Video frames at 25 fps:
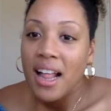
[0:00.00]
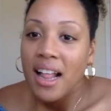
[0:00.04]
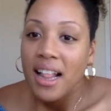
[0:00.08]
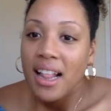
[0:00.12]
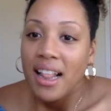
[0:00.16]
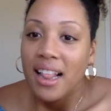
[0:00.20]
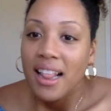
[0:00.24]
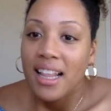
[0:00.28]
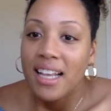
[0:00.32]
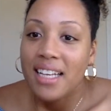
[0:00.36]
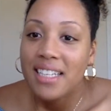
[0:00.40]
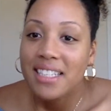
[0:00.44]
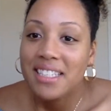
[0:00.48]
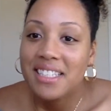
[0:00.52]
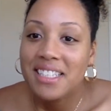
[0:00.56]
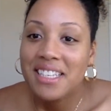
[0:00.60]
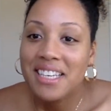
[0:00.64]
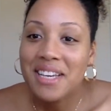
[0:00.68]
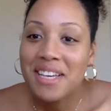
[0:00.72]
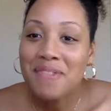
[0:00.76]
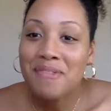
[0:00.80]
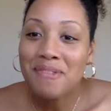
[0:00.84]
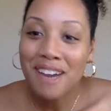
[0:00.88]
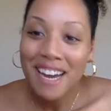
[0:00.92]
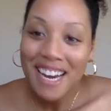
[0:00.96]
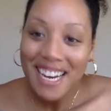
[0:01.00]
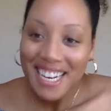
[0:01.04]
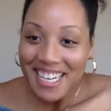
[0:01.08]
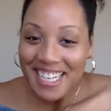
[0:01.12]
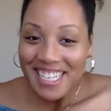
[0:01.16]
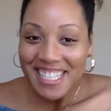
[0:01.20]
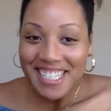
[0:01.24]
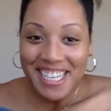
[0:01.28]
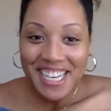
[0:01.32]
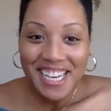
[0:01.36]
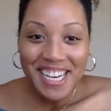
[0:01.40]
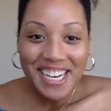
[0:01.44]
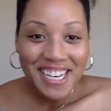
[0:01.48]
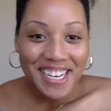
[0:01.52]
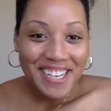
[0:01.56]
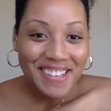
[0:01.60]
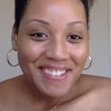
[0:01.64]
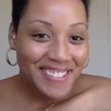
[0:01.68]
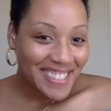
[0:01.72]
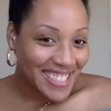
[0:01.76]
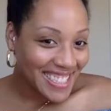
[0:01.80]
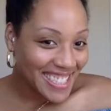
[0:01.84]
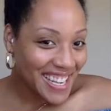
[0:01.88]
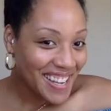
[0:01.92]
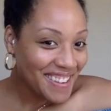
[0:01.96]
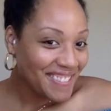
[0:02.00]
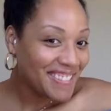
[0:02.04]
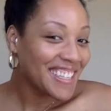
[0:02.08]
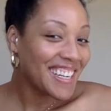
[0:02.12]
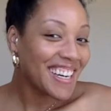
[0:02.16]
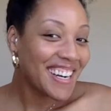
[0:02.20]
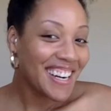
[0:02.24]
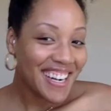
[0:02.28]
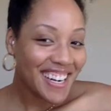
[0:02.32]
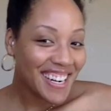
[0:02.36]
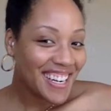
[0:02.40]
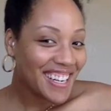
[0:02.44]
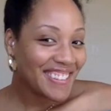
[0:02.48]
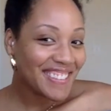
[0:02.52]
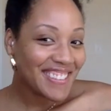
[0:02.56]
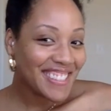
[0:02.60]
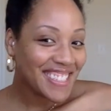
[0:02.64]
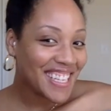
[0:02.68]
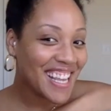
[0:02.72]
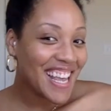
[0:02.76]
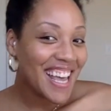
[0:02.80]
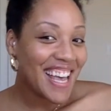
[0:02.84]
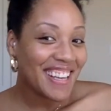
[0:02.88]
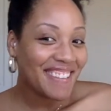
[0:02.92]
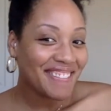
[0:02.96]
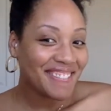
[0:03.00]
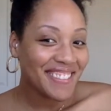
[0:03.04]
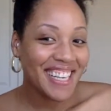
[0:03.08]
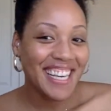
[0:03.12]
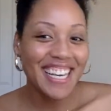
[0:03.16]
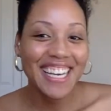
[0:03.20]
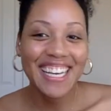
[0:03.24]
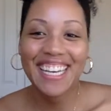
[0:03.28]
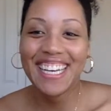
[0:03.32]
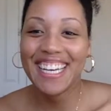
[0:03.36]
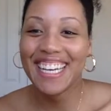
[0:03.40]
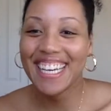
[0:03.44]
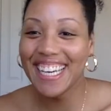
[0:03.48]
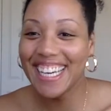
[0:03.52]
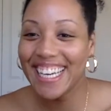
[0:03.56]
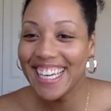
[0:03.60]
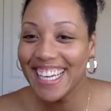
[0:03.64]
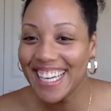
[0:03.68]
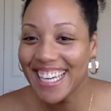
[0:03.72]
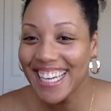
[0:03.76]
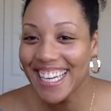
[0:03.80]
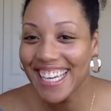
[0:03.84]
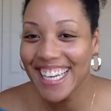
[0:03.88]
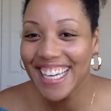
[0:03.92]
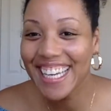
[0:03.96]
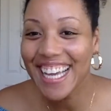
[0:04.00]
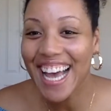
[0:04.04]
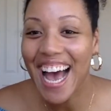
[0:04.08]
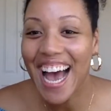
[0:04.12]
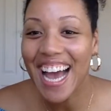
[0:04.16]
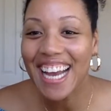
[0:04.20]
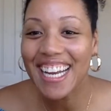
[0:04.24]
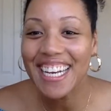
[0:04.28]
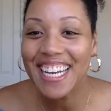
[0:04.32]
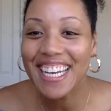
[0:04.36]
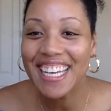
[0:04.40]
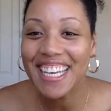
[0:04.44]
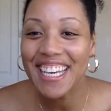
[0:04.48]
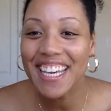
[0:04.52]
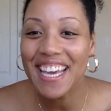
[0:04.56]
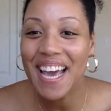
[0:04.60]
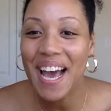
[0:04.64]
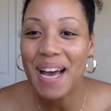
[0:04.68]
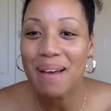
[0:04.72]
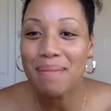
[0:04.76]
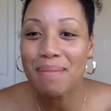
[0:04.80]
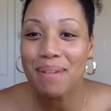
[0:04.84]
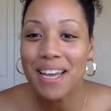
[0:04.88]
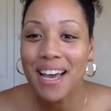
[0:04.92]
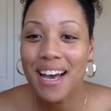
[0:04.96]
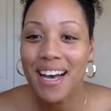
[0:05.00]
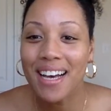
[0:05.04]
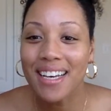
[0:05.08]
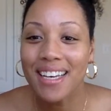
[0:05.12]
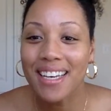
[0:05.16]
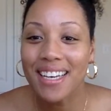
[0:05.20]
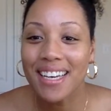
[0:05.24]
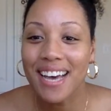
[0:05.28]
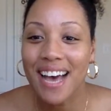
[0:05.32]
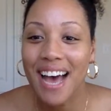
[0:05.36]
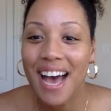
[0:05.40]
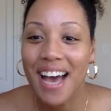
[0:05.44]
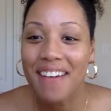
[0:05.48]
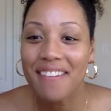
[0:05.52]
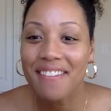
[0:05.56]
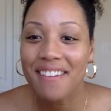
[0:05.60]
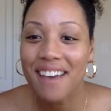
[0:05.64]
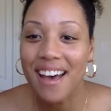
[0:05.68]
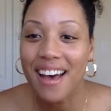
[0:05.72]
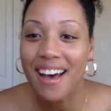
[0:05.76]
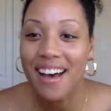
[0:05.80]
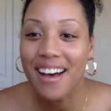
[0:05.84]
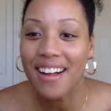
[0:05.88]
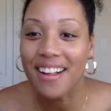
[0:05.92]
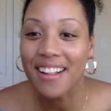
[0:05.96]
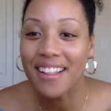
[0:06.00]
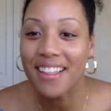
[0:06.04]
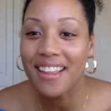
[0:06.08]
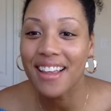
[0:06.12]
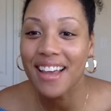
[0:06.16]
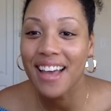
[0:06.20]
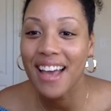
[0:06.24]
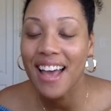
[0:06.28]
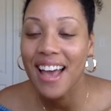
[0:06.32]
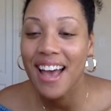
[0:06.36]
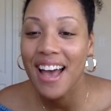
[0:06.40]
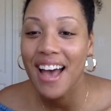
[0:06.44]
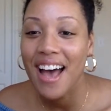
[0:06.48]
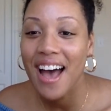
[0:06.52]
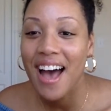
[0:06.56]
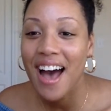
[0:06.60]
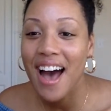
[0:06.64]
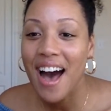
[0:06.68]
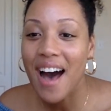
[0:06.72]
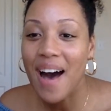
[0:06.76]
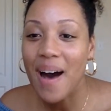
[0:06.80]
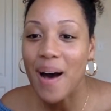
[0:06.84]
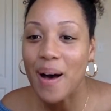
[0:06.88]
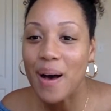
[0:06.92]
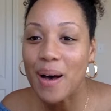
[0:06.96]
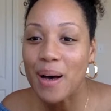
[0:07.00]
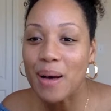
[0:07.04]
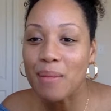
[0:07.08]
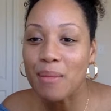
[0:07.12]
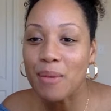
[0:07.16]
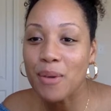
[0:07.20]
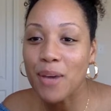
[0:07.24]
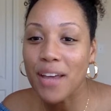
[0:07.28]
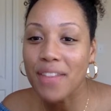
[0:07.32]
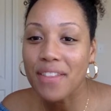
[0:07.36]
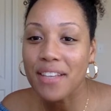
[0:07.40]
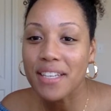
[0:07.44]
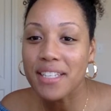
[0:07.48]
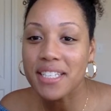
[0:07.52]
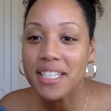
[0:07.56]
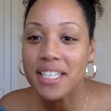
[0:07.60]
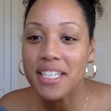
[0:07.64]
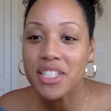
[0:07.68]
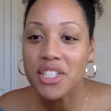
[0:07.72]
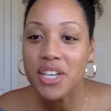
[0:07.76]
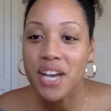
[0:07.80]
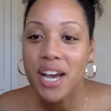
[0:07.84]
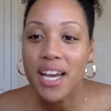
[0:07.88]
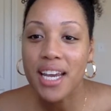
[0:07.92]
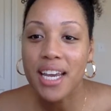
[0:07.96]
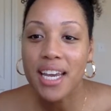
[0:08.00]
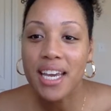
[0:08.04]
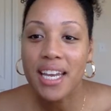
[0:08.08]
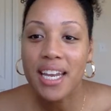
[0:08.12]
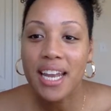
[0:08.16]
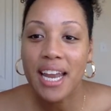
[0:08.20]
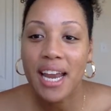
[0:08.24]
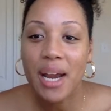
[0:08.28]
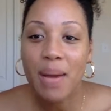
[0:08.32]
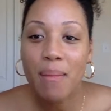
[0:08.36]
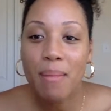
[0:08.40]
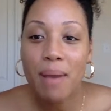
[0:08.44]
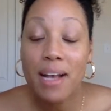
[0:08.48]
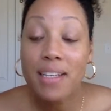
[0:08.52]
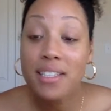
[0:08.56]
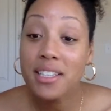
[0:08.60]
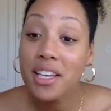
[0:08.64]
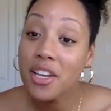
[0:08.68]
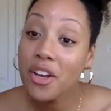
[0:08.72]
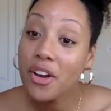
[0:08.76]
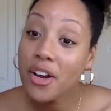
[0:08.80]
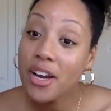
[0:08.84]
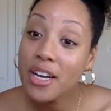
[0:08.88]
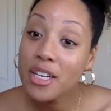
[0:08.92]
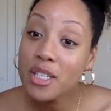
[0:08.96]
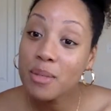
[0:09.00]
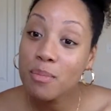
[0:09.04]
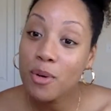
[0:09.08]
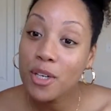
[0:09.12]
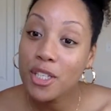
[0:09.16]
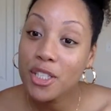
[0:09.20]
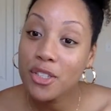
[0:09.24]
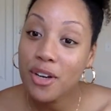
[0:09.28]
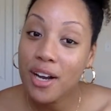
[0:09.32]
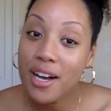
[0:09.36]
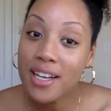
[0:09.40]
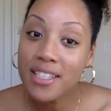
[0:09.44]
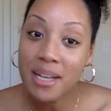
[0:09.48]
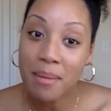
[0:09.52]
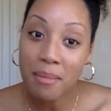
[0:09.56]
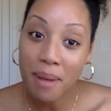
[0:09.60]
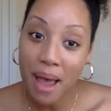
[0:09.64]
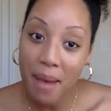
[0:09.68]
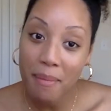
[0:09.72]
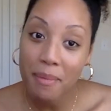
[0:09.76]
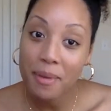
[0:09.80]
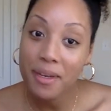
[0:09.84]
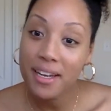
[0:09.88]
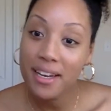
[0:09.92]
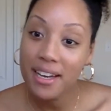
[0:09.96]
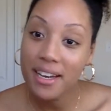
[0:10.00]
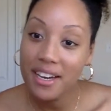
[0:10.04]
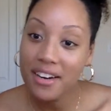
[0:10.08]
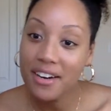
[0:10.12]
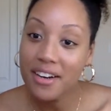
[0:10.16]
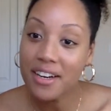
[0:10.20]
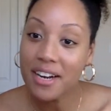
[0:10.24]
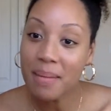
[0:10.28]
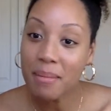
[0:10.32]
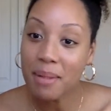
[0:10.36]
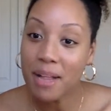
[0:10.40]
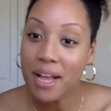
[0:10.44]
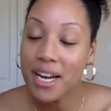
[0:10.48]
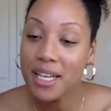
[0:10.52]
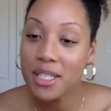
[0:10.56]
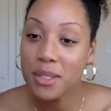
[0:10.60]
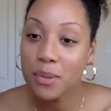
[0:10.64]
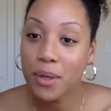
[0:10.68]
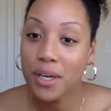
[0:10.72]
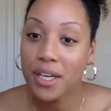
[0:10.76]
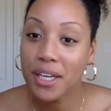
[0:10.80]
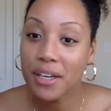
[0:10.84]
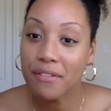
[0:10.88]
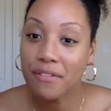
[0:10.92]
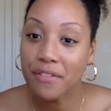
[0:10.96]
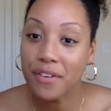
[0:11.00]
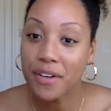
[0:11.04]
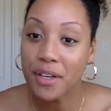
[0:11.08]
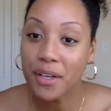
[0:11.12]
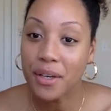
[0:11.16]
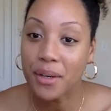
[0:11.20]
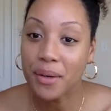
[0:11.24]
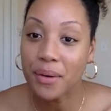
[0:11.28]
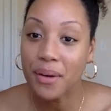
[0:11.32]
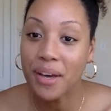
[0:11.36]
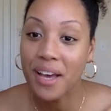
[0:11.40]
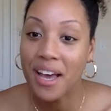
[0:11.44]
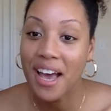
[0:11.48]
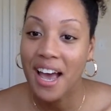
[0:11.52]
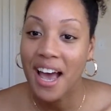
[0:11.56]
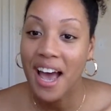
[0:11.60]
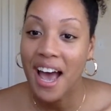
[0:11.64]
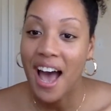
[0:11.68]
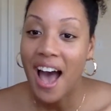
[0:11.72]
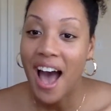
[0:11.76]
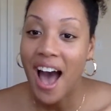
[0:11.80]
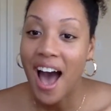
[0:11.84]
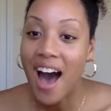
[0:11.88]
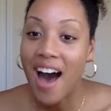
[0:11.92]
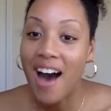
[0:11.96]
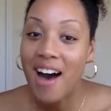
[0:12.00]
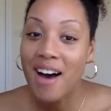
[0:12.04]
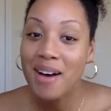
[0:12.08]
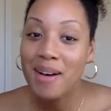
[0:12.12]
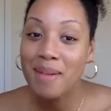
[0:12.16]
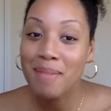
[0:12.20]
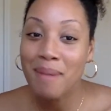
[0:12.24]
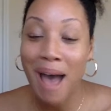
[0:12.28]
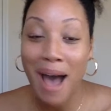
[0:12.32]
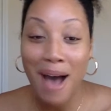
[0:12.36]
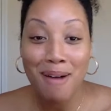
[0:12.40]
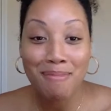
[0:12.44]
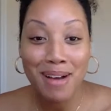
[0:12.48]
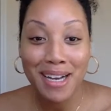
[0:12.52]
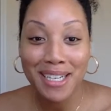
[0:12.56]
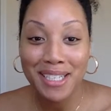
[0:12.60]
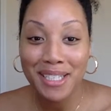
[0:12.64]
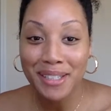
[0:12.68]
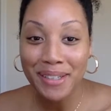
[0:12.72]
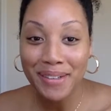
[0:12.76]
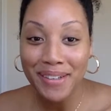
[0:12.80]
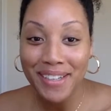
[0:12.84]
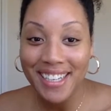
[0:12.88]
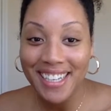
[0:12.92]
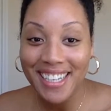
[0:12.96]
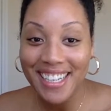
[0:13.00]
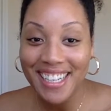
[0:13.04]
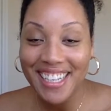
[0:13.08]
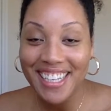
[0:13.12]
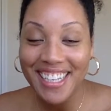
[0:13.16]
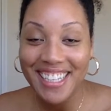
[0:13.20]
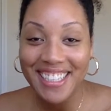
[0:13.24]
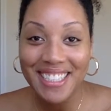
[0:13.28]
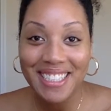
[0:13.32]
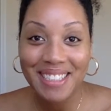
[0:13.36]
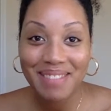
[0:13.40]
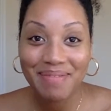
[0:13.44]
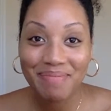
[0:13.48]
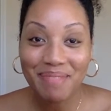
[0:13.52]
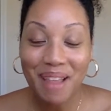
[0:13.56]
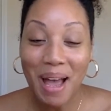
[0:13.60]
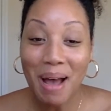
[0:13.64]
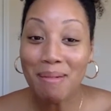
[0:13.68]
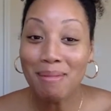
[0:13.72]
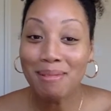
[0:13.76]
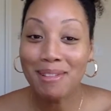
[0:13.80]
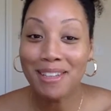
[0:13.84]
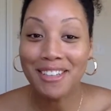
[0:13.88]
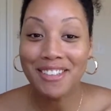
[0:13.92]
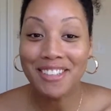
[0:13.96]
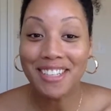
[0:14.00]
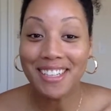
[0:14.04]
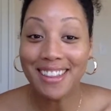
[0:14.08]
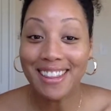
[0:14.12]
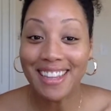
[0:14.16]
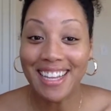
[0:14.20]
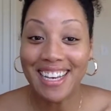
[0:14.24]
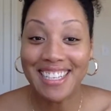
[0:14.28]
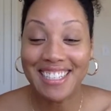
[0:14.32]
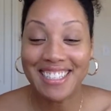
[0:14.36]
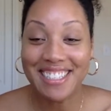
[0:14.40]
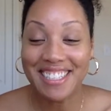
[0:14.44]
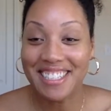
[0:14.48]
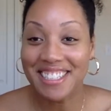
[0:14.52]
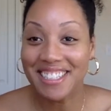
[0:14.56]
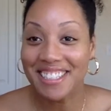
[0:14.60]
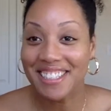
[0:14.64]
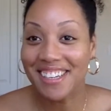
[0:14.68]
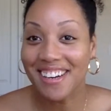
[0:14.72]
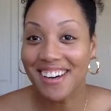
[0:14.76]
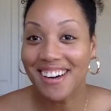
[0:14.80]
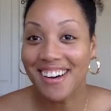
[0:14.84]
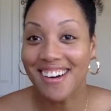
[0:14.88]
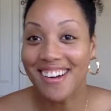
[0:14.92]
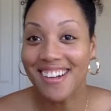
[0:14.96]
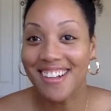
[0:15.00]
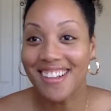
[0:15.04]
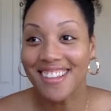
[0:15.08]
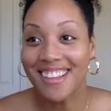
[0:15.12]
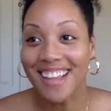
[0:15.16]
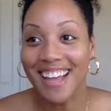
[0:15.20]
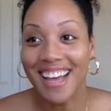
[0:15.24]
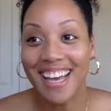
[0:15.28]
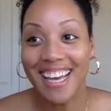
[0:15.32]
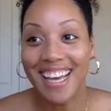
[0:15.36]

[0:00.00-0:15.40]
Let's see. Raina's here. What's up, girl? What's up? Hi, Nikki. Hi, Bianca. Hi, Val. You got the TGIN hair mask and your hair is moisturized. I'm happy to hear it. I'm glad it's working for you. How am I doing? I'm learning lessons, y'all.